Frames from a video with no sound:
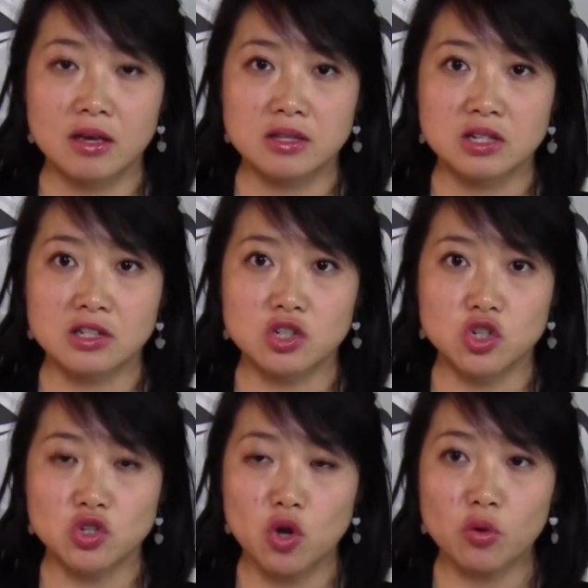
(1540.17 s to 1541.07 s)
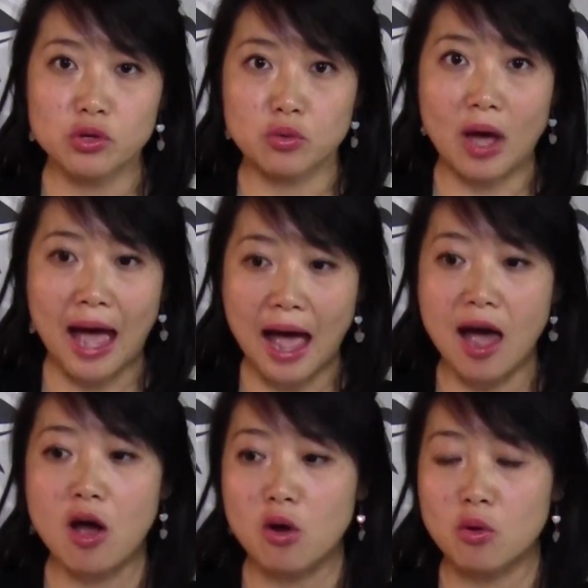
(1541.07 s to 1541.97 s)
It's going to show you
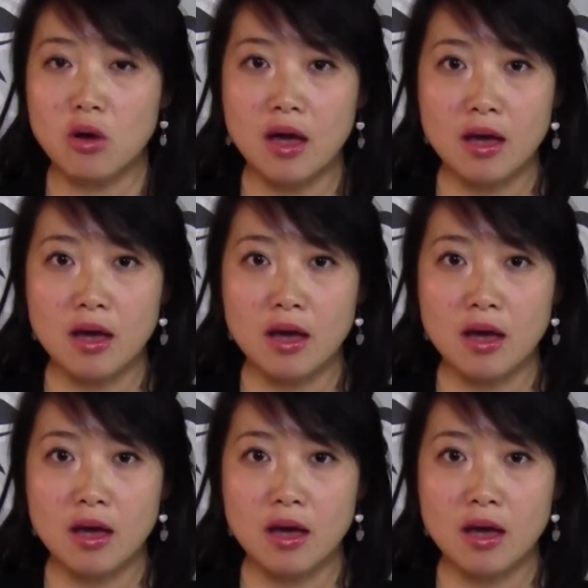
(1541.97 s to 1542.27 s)
how,